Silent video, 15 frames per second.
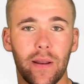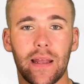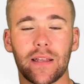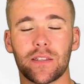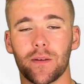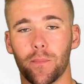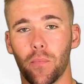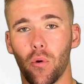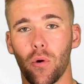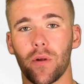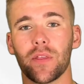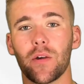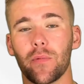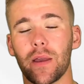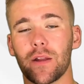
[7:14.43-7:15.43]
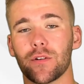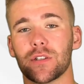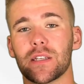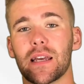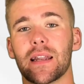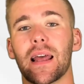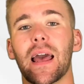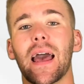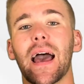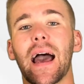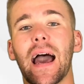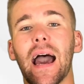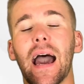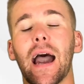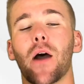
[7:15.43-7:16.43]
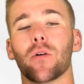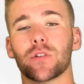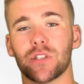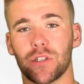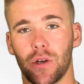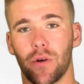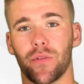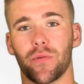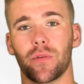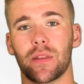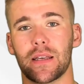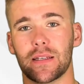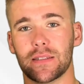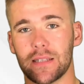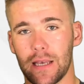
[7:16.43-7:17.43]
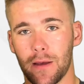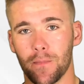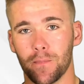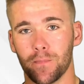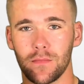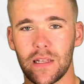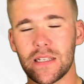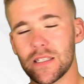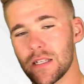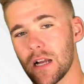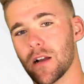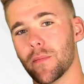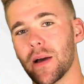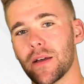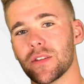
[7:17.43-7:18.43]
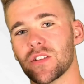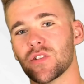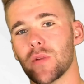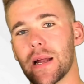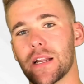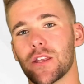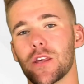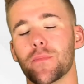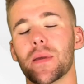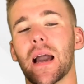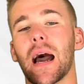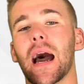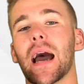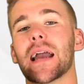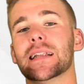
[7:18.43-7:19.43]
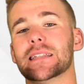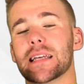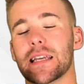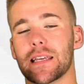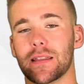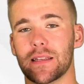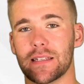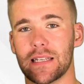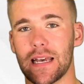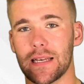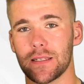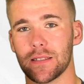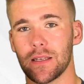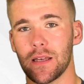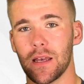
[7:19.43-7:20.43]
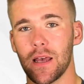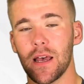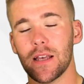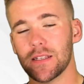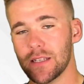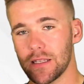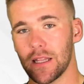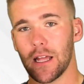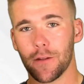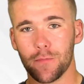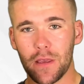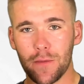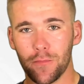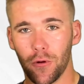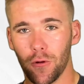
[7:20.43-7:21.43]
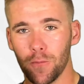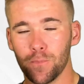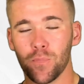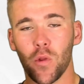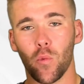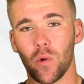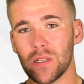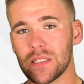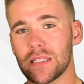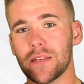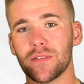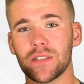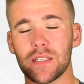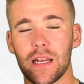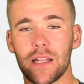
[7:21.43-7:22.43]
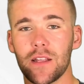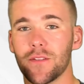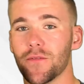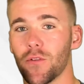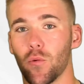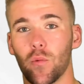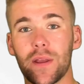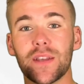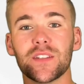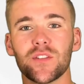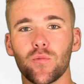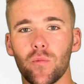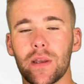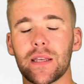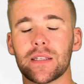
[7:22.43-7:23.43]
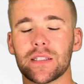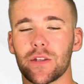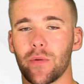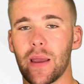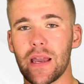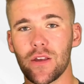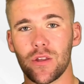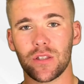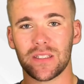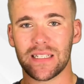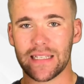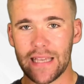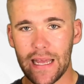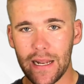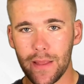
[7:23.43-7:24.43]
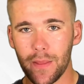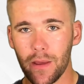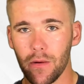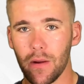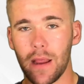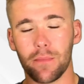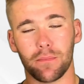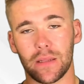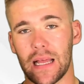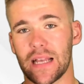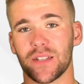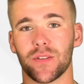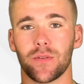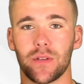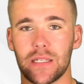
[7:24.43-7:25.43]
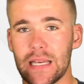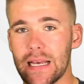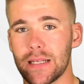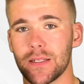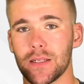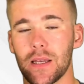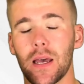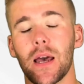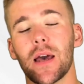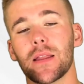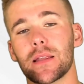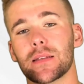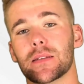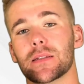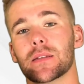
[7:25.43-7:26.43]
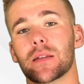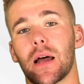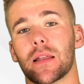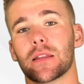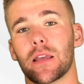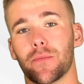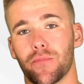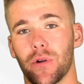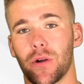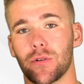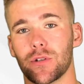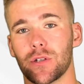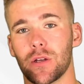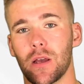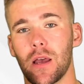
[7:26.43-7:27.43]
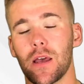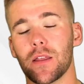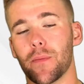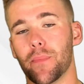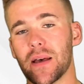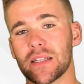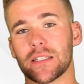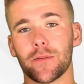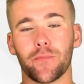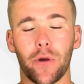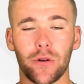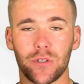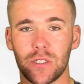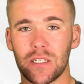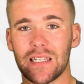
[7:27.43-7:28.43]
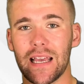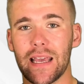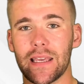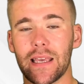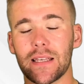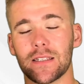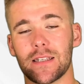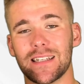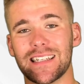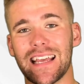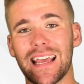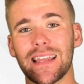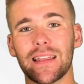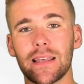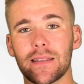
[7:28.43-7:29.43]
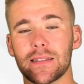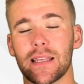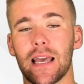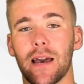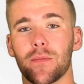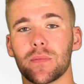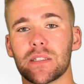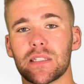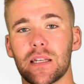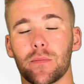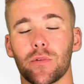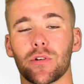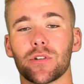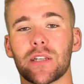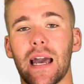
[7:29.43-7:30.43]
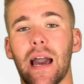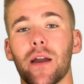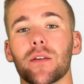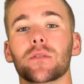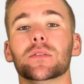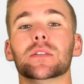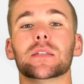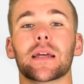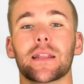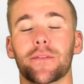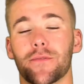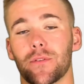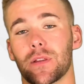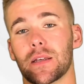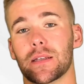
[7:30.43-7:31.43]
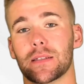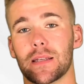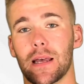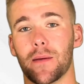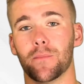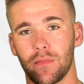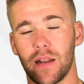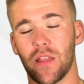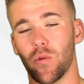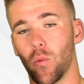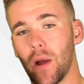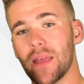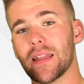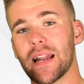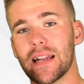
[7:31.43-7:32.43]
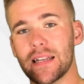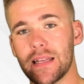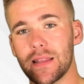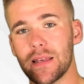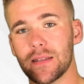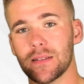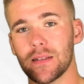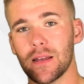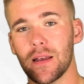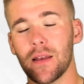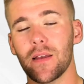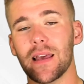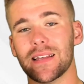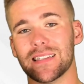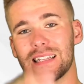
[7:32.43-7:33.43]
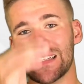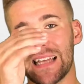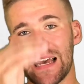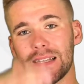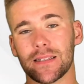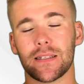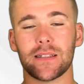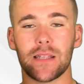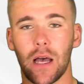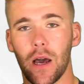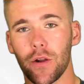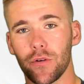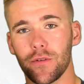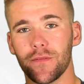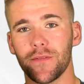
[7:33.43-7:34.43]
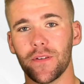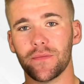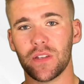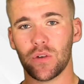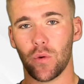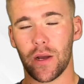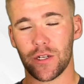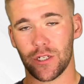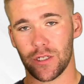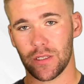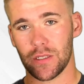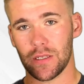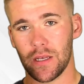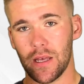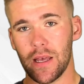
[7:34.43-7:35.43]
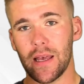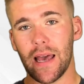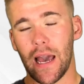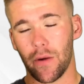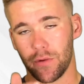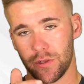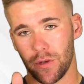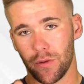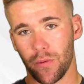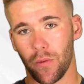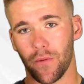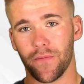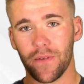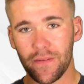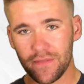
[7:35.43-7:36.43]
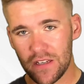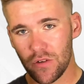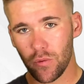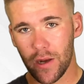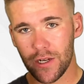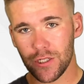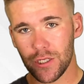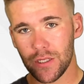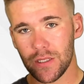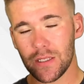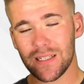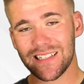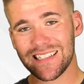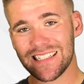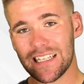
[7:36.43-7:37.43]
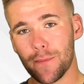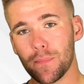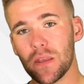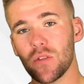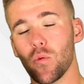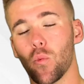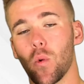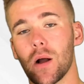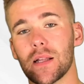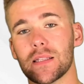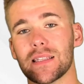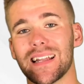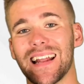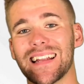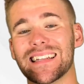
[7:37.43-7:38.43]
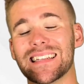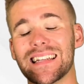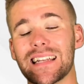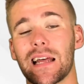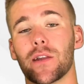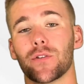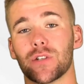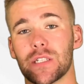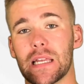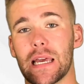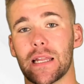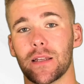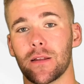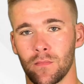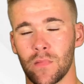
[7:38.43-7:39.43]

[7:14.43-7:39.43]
It's important that we understand how to go through the exam. Let's talk about the strategy behind taking the test. See, a lot of people, once they've studied for weeks and weeks, they're anxious to get in there and blast through the test. This is not the approach. The best approach to take is to take the exam similar to how you studied for the exam. Now, the way that I did this is the test is 150 questions. I would go through 50 questions, skipping the ones that I didn't understand.